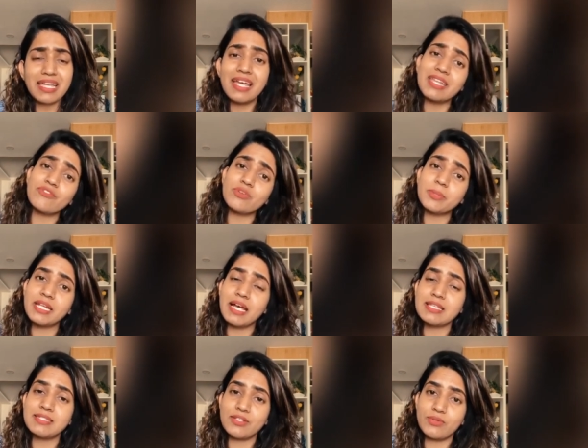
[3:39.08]
and everybody
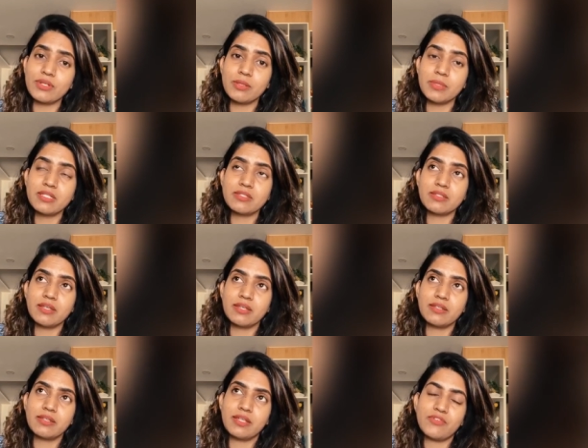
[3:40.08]
has their own limits,
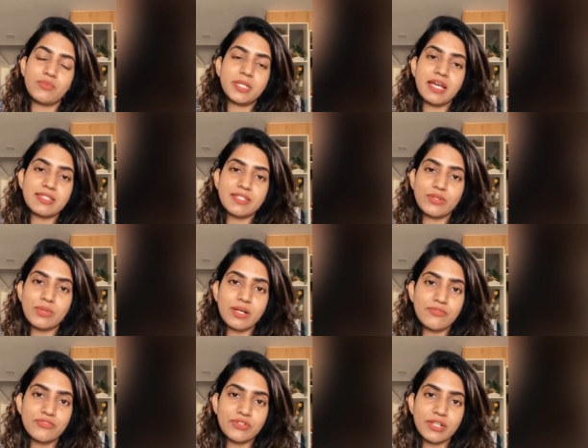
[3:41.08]
and everybody has their own
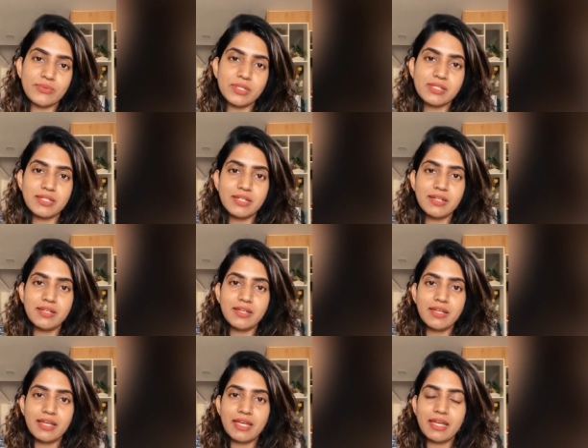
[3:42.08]
comfort levels,
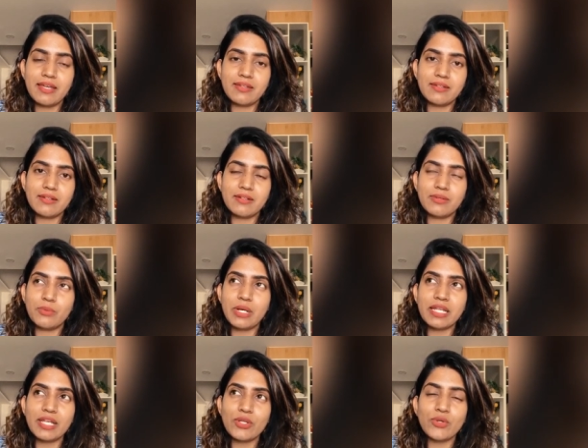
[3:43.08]
and uh,
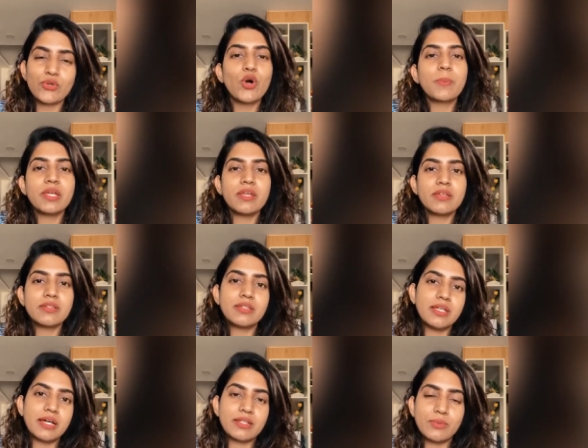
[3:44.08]
one cannot copy
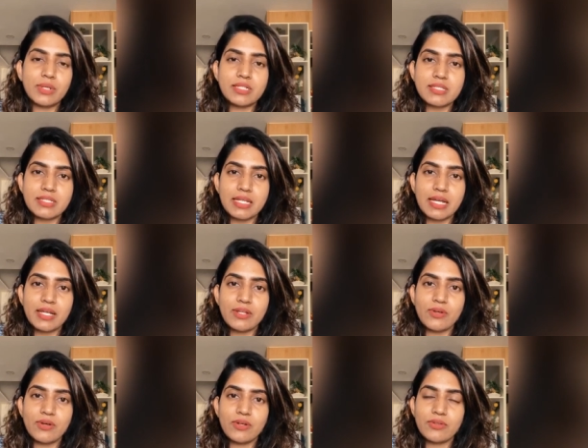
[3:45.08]
the other one's
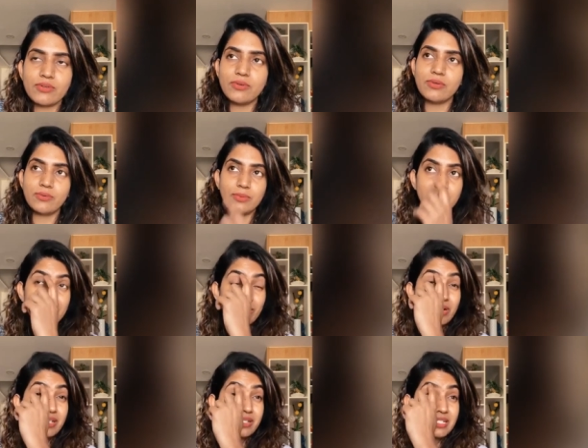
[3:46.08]
style, or you know one
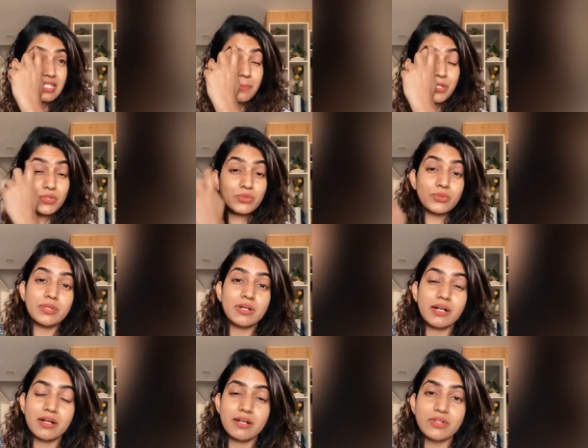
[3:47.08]
cannot step into the
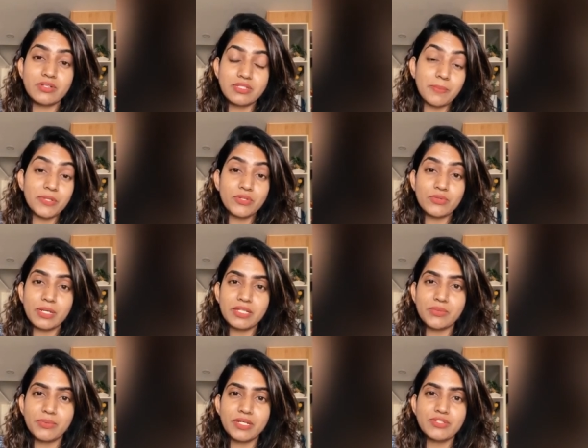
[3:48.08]
uh, step into
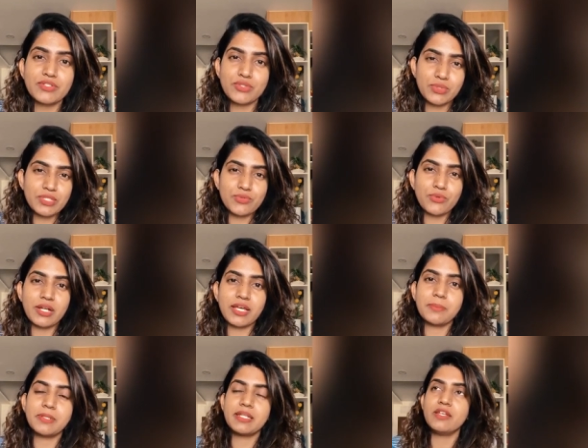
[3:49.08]
other one's shoes is what
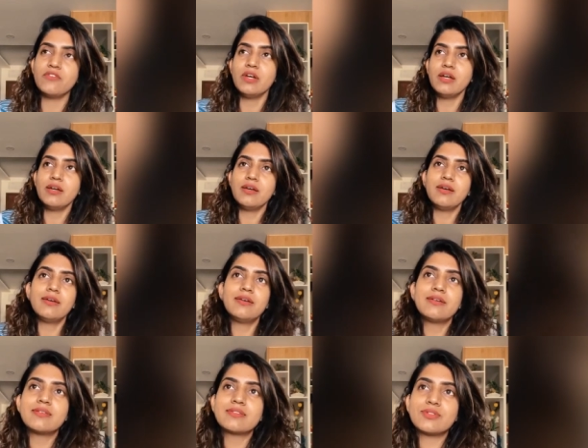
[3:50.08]
I believe.
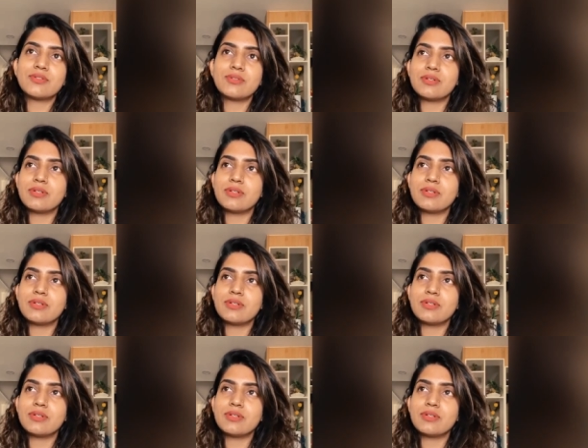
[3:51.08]
So